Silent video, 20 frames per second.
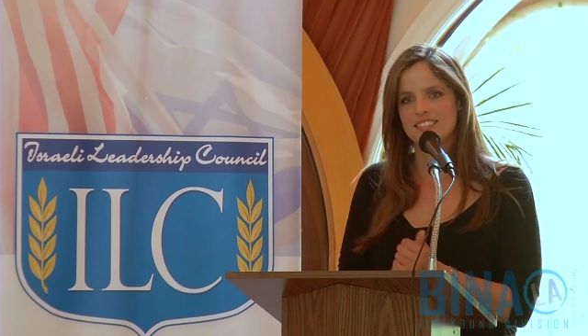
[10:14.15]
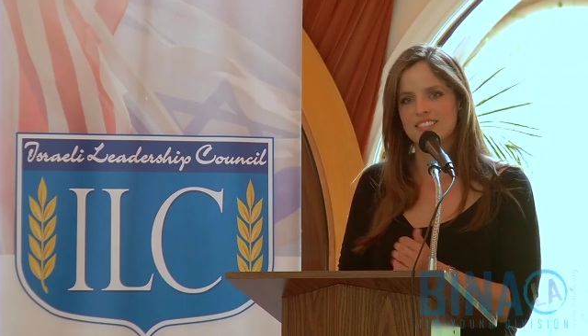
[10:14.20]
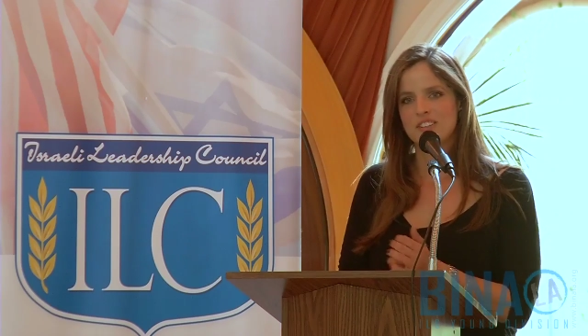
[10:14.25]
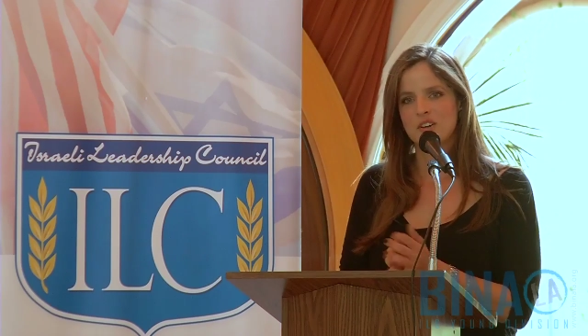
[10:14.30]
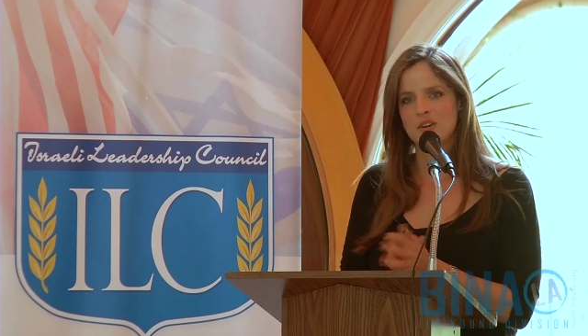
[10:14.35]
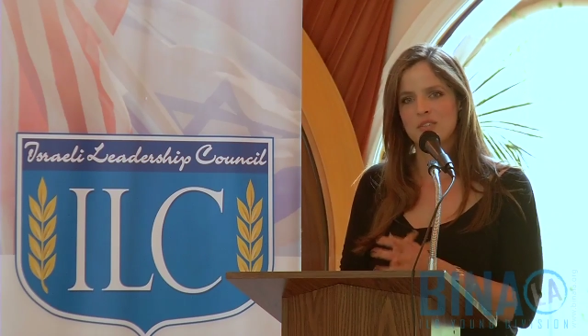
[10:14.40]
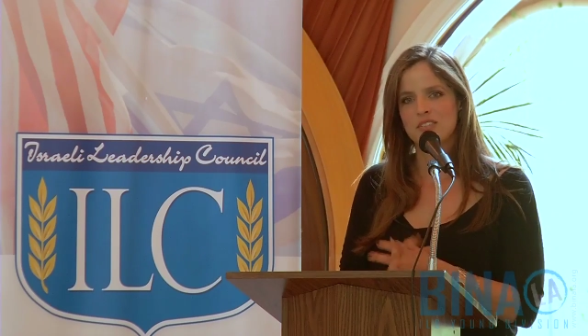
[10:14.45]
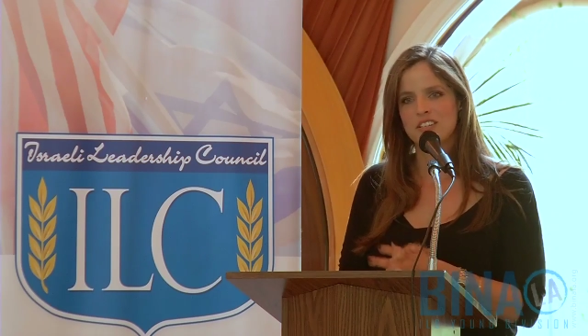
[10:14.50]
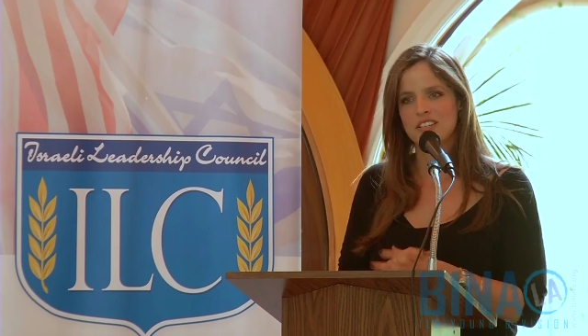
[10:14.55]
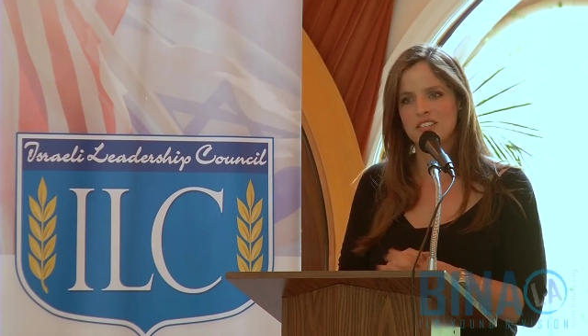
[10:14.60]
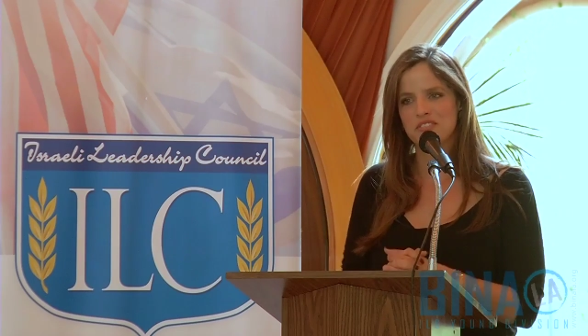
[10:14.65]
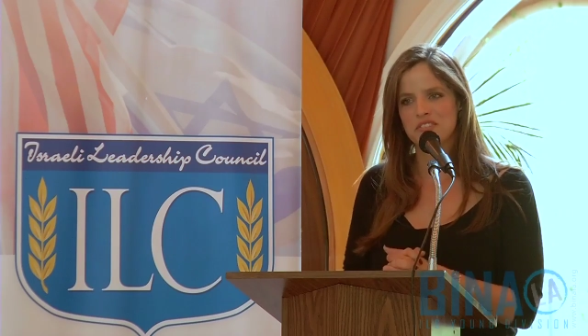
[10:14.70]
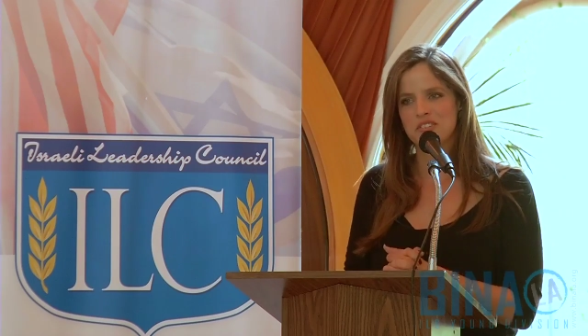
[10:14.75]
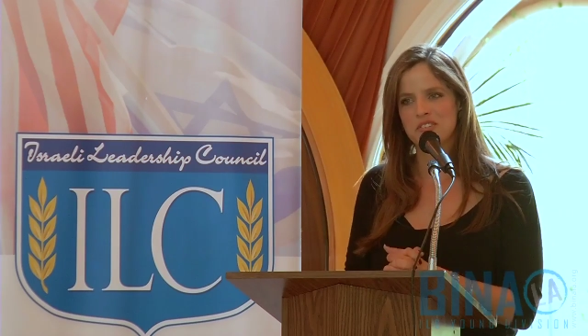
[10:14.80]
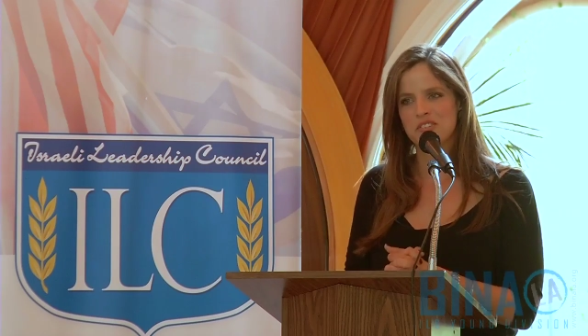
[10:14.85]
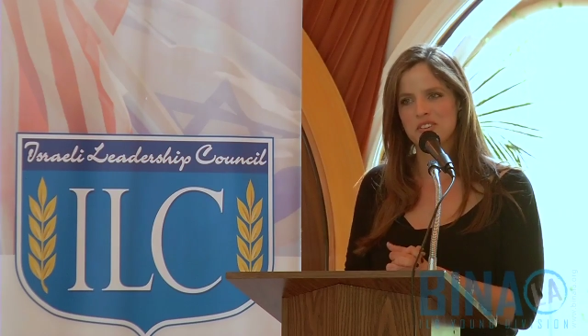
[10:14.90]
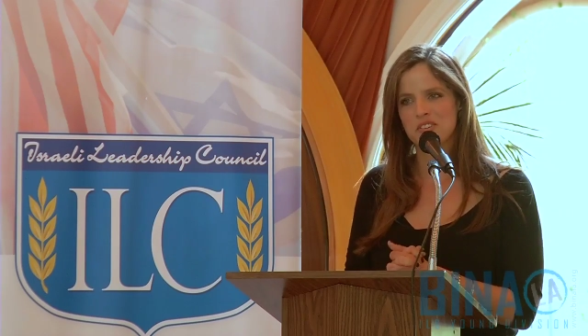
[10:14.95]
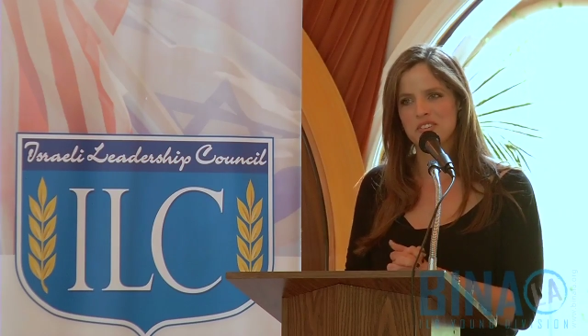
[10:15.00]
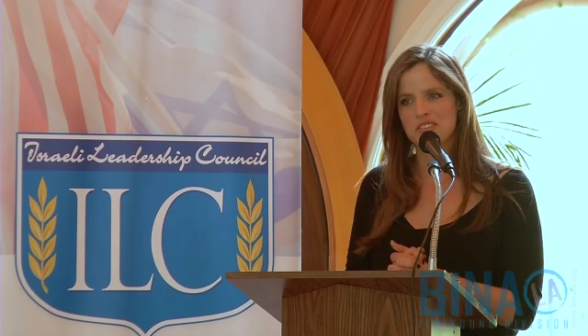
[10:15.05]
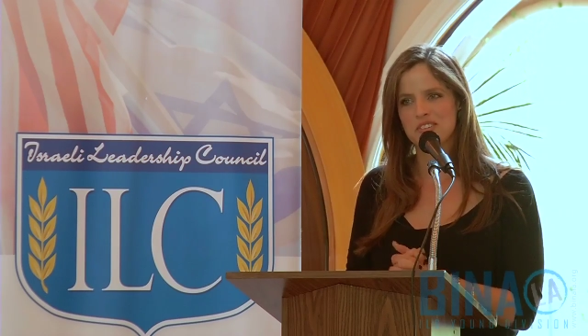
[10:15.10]
don't
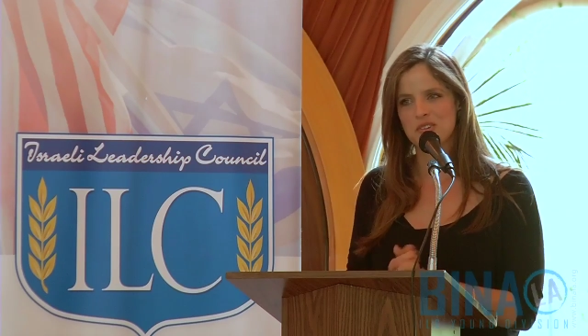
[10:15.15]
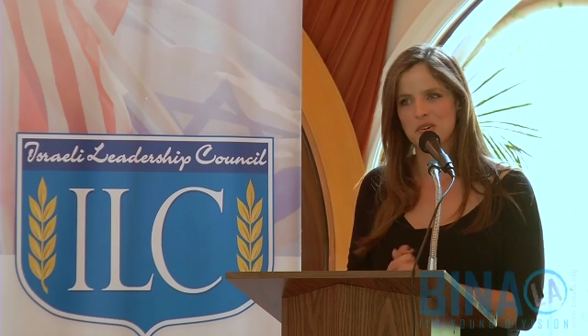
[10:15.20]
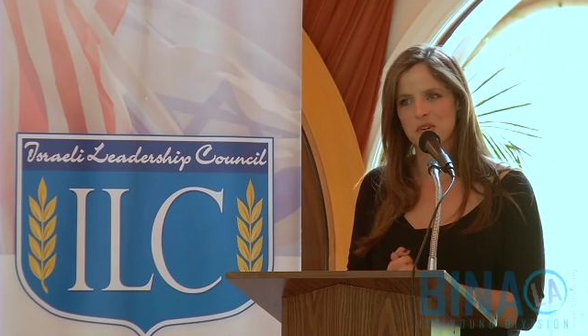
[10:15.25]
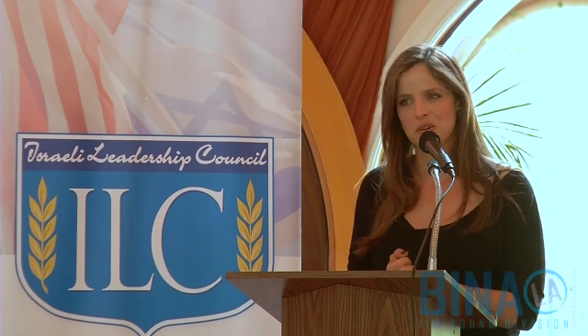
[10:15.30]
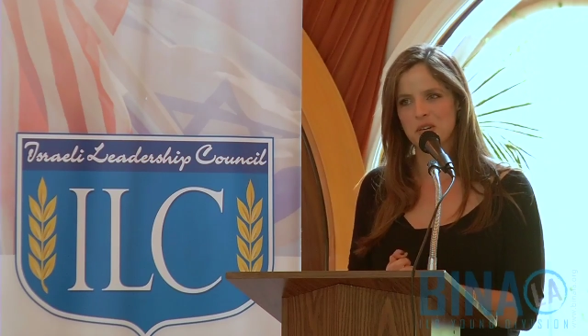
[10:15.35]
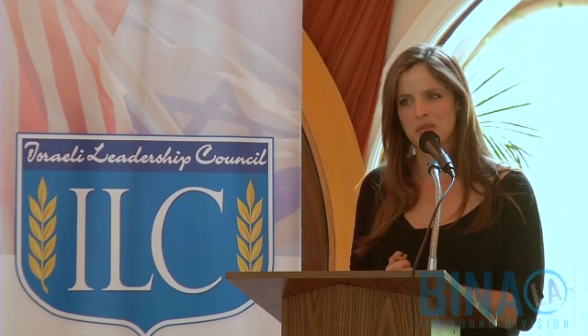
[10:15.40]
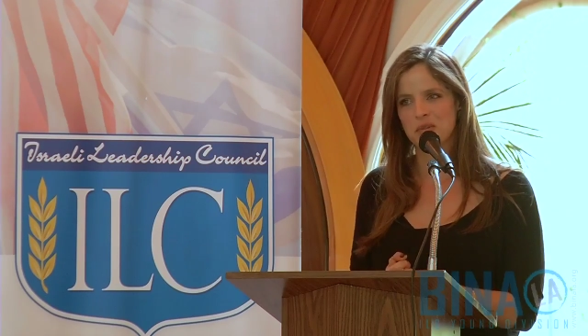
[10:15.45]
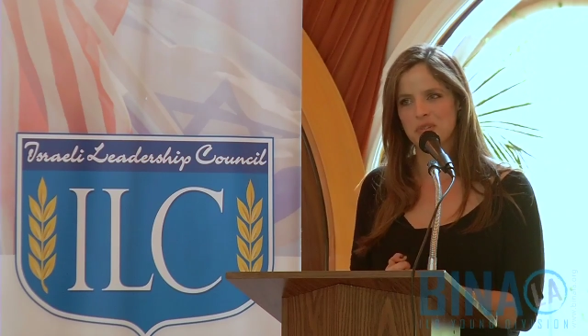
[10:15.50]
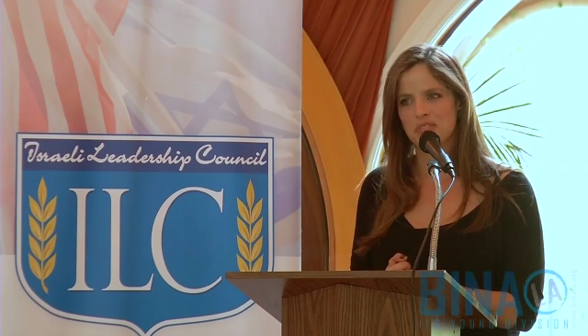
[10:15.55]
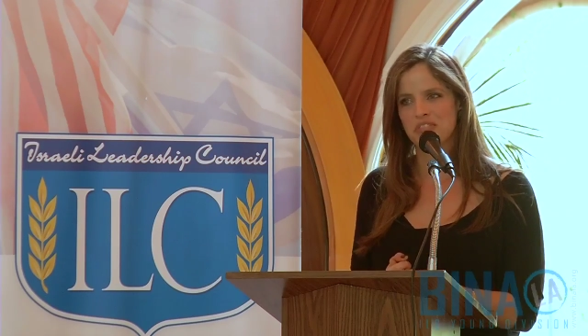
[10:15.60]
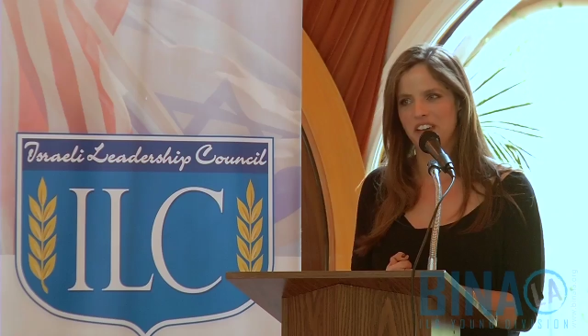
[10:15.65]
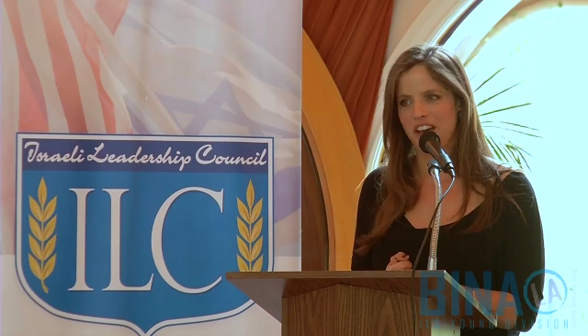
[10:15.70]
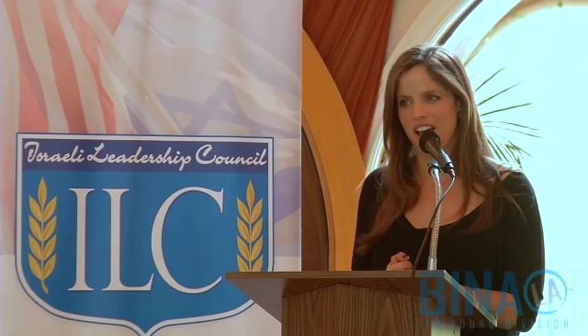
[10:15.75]
confuse a good story with